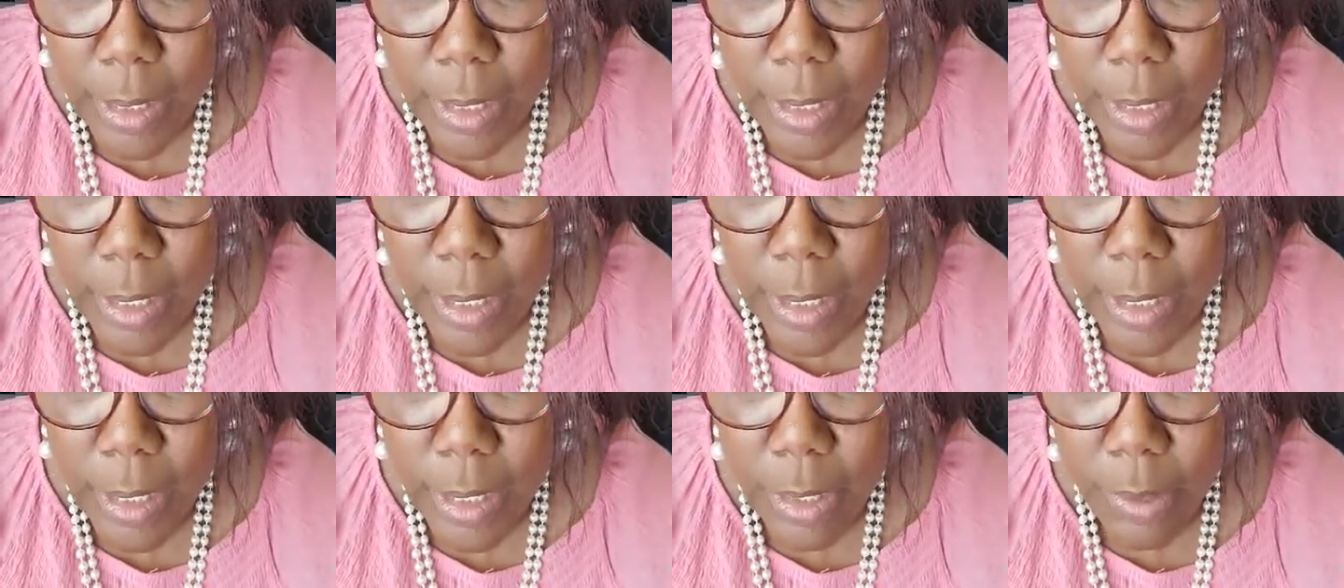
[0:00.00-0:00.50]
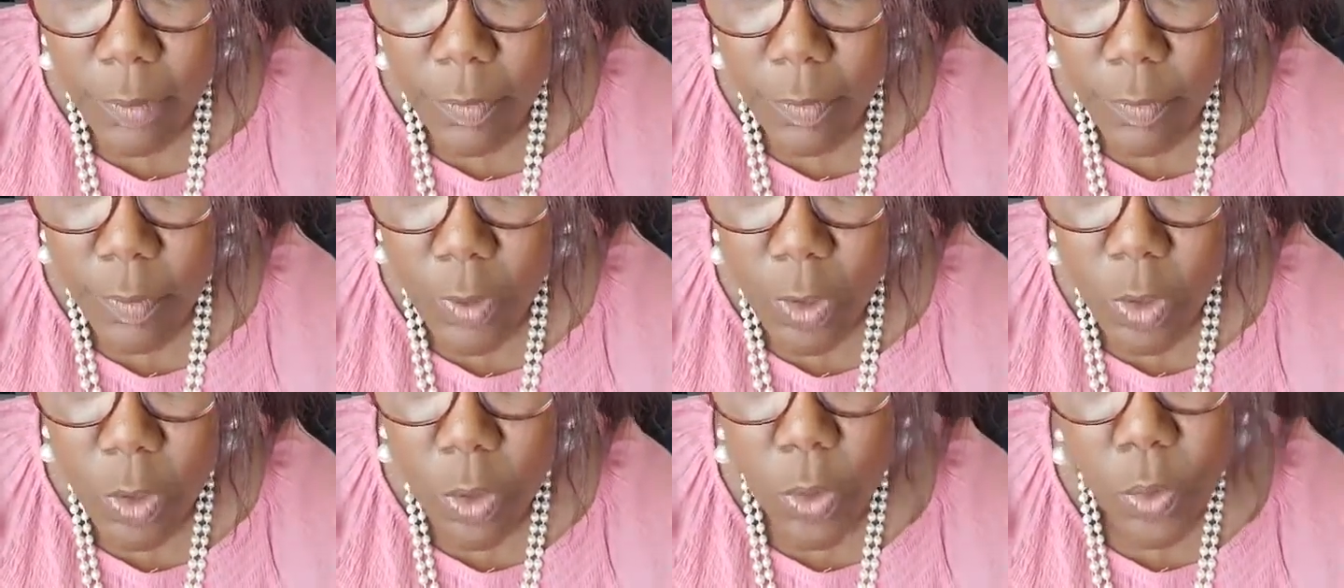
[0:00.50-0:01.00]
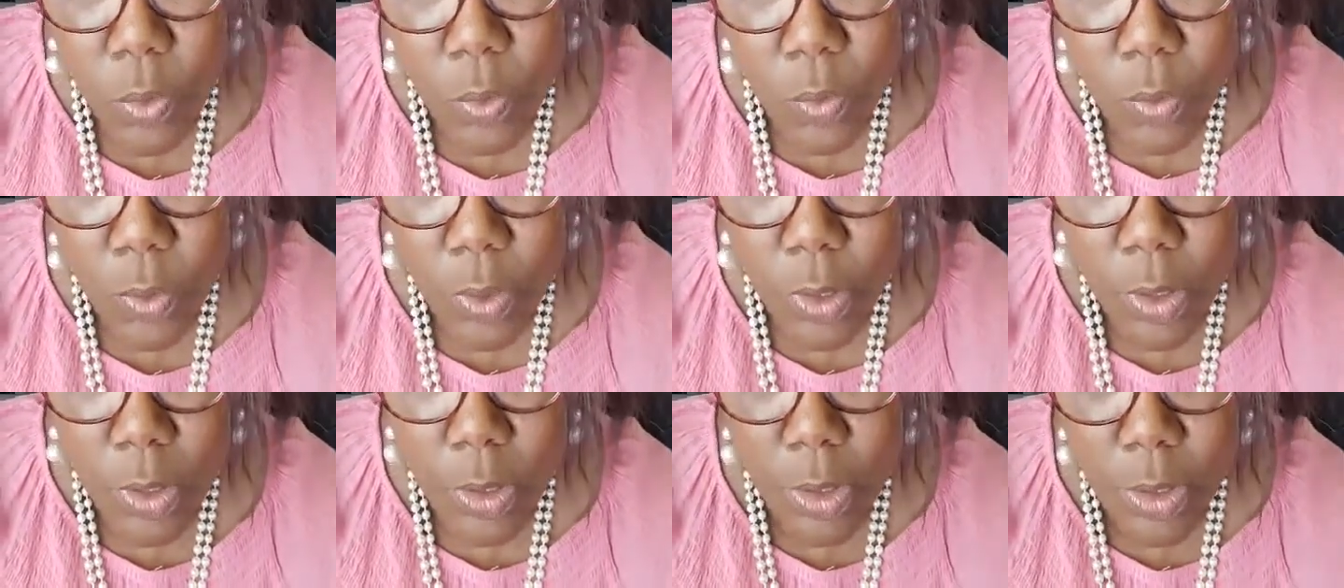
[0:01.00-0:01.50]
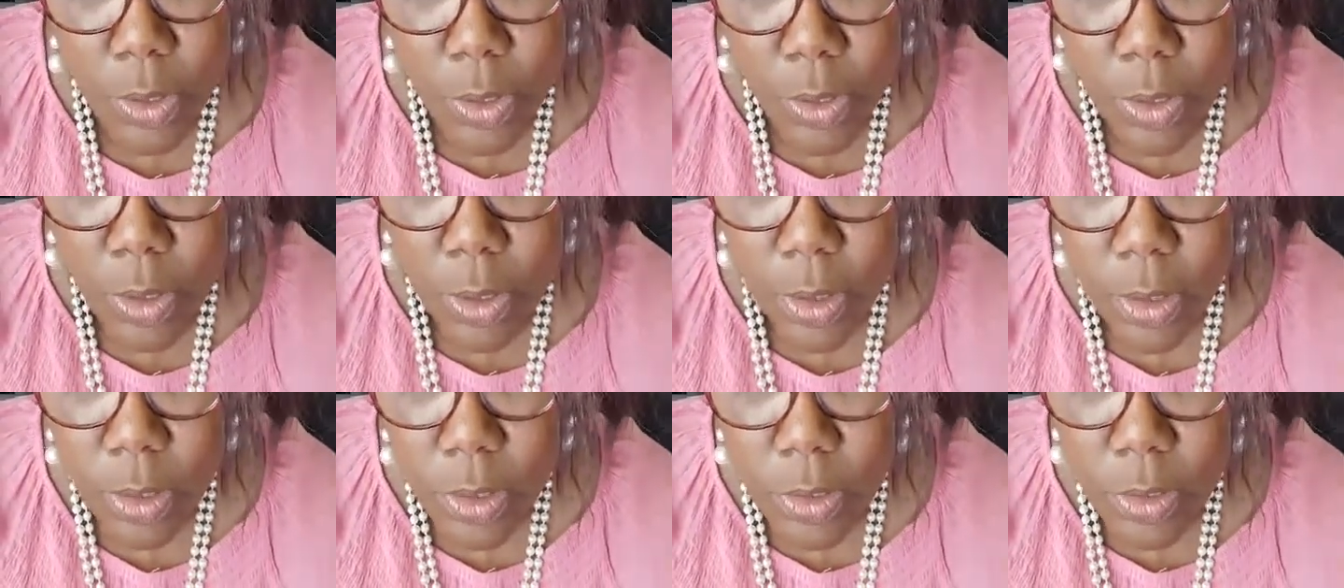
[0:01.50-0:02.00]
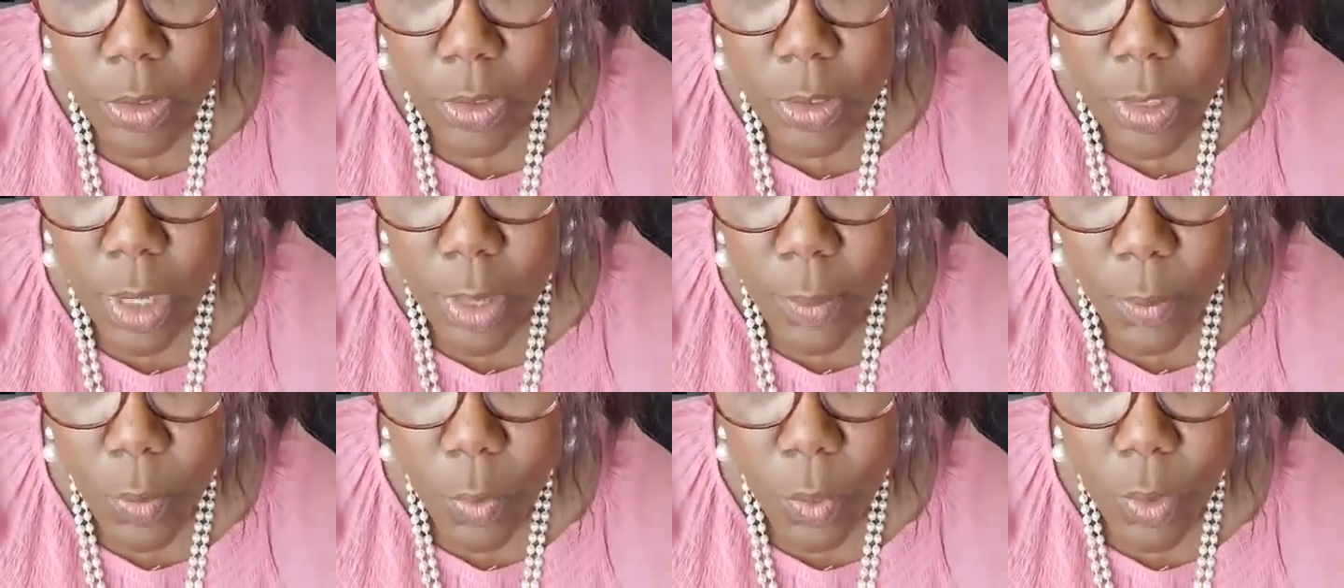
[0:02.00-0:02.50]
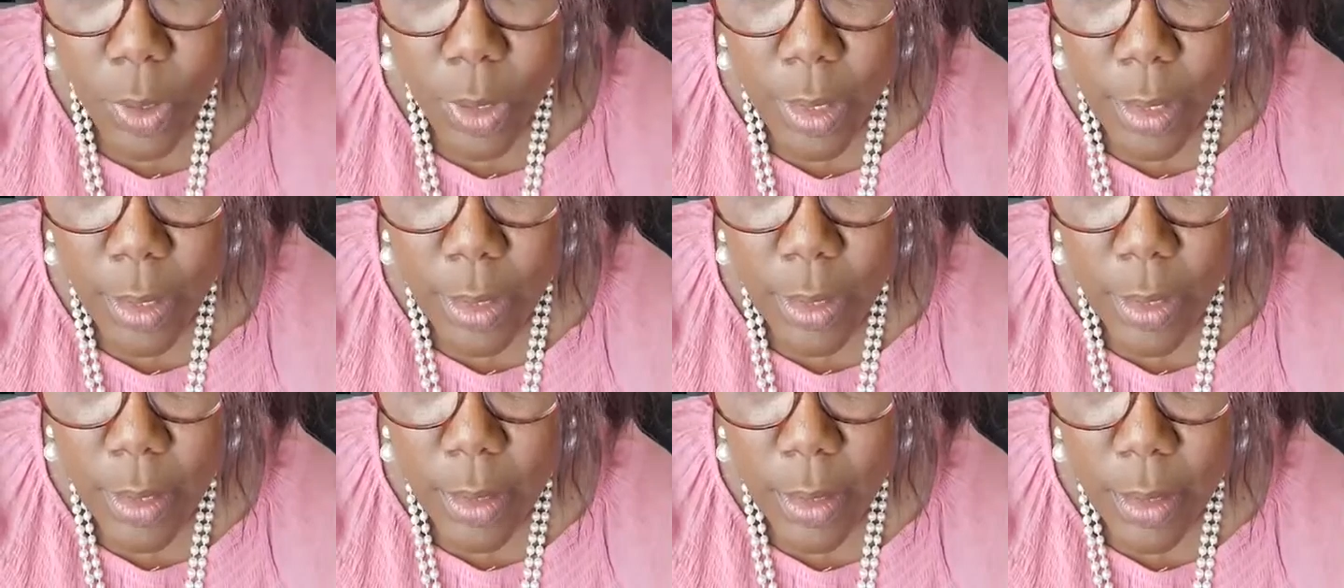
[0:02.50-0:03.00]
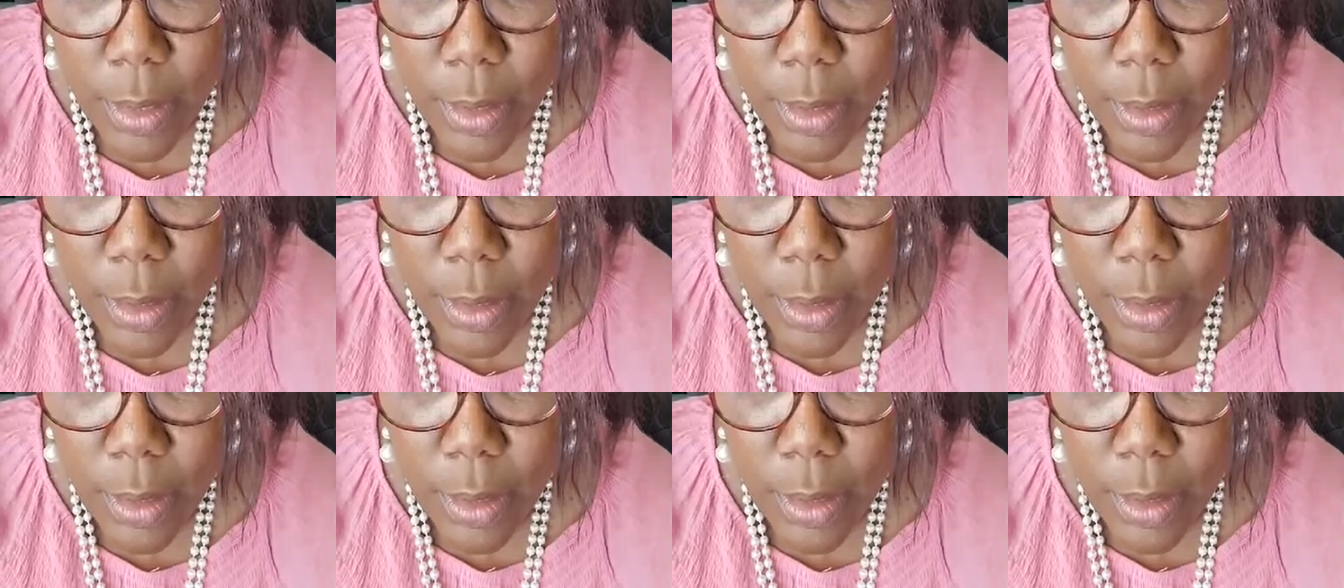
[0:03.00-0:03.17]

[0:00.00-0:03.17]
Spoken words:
If you or someone